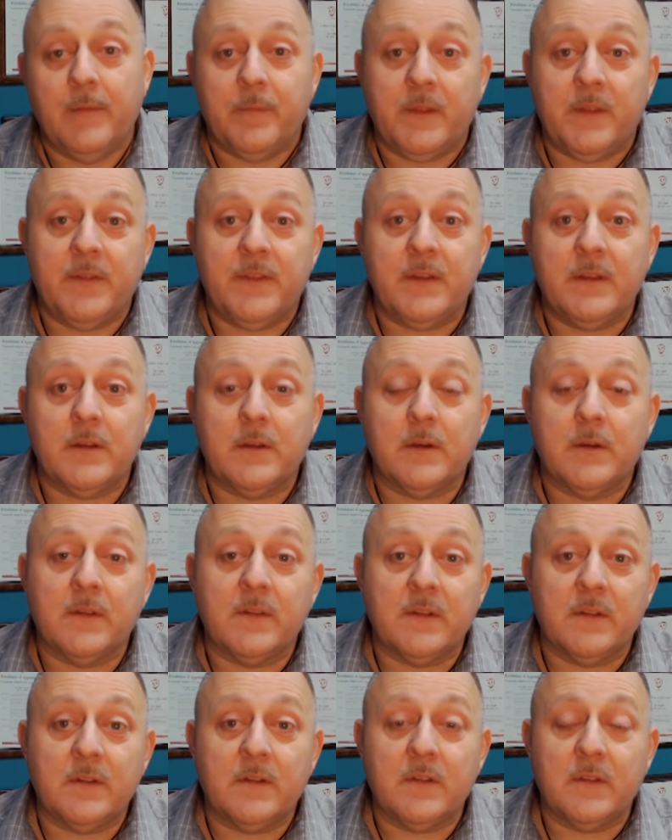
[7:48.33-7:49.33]
It then
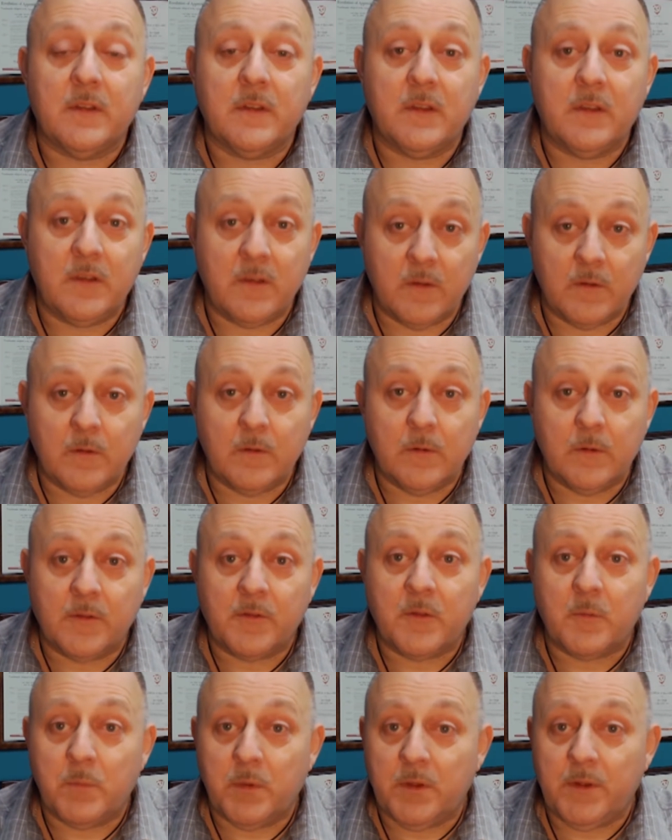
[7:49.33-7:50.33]
goes into the queue
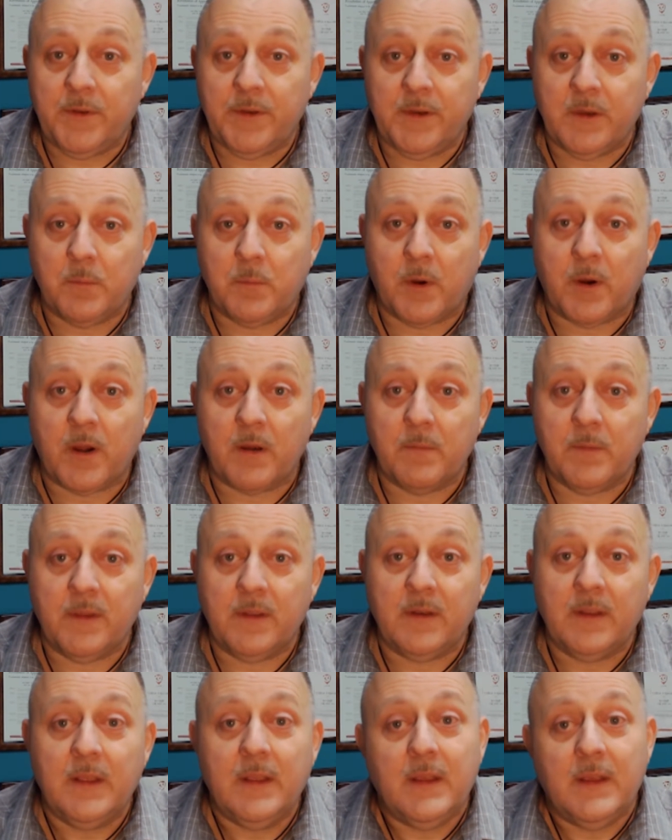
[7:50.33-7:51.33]
at the building
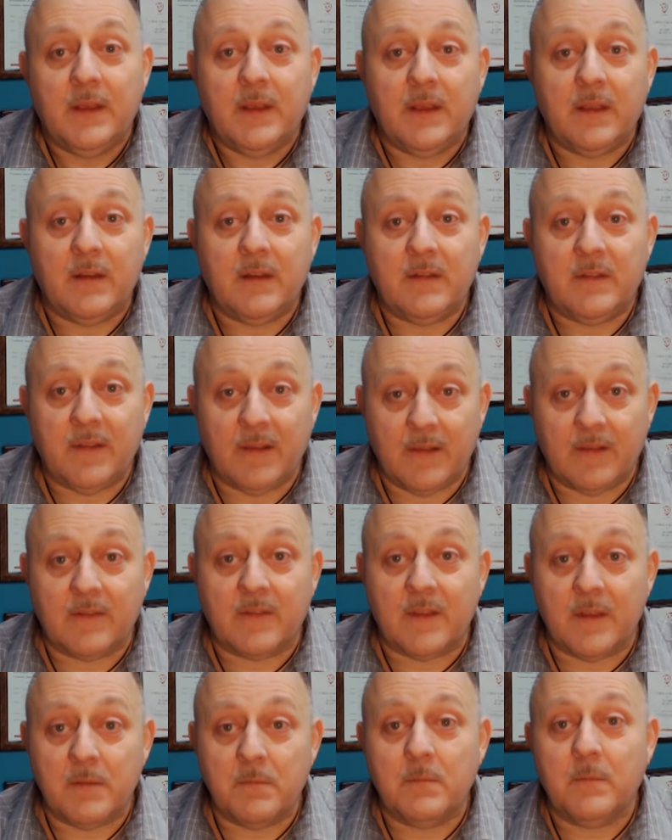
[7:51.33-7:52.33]
department, and it takes
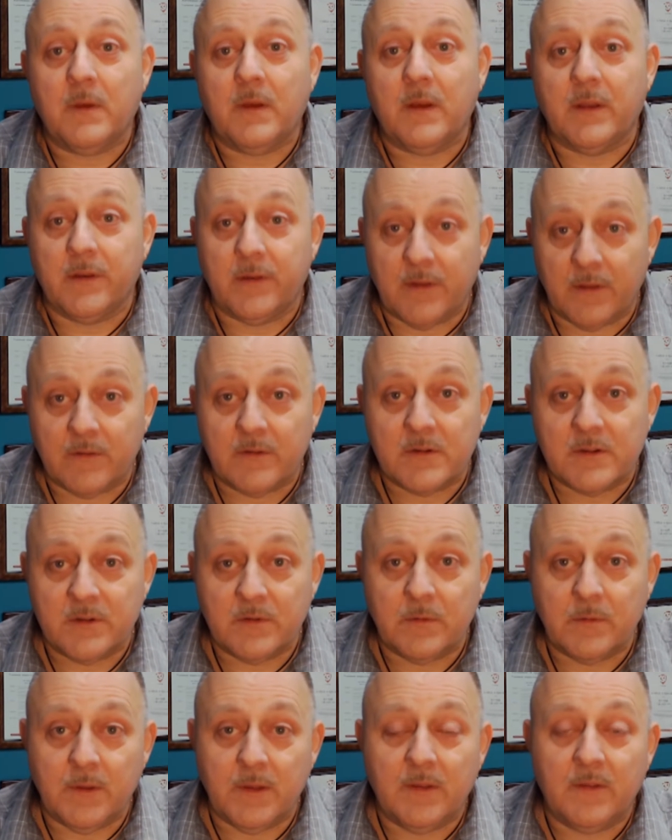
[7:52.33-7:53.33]
them another
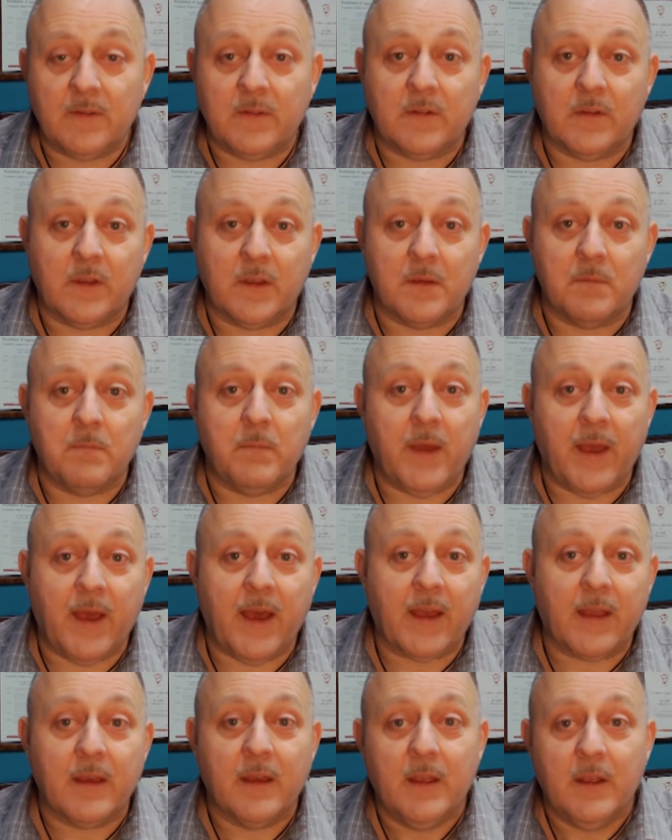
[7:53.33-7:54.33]
2 weeks to come
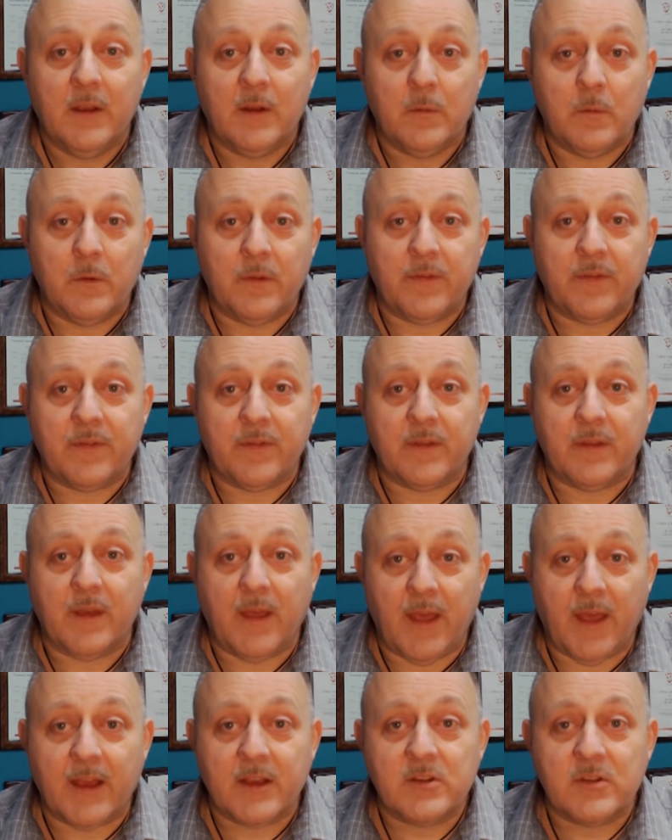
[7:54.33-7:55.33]
back with
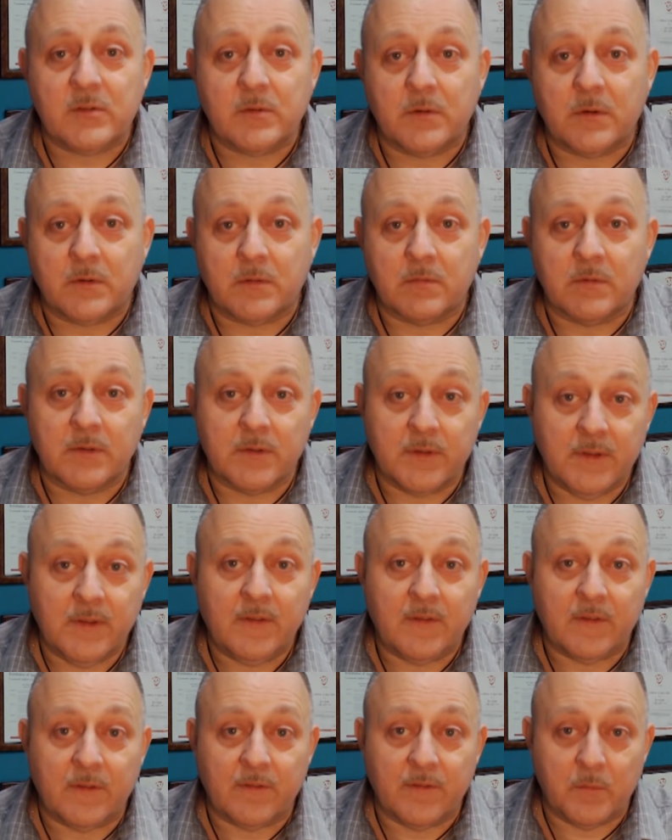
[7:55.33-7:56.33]
the actual
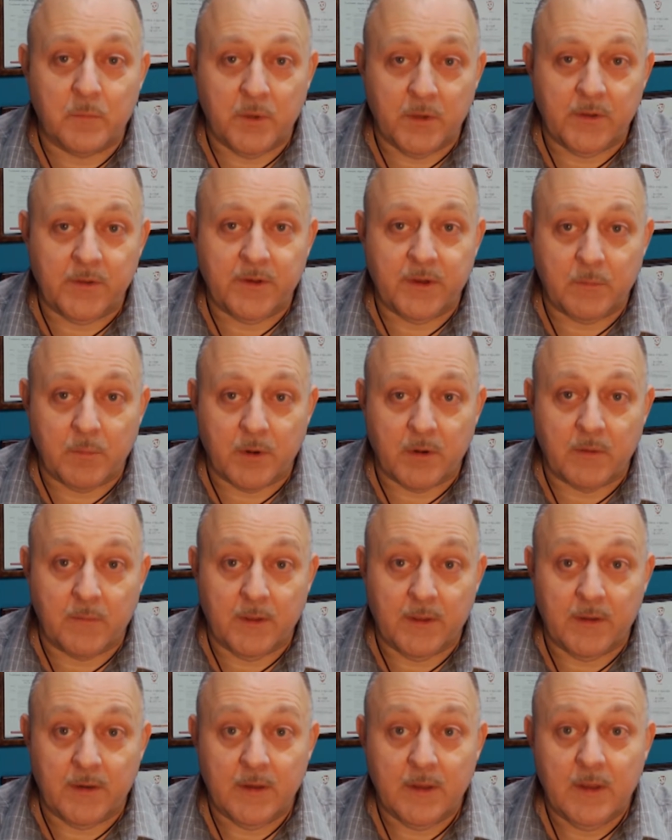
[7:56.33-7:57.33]
release of the building
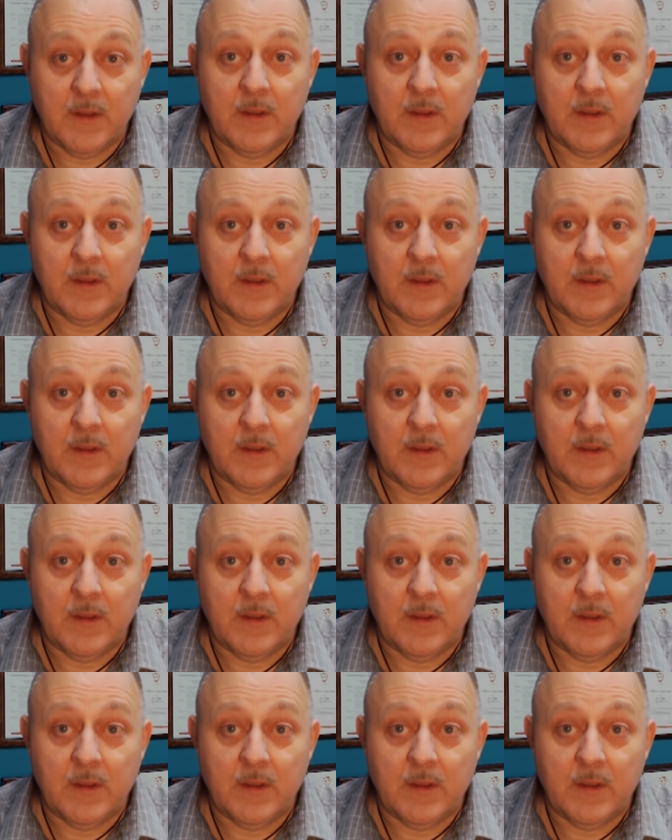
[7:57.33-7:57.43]
permit.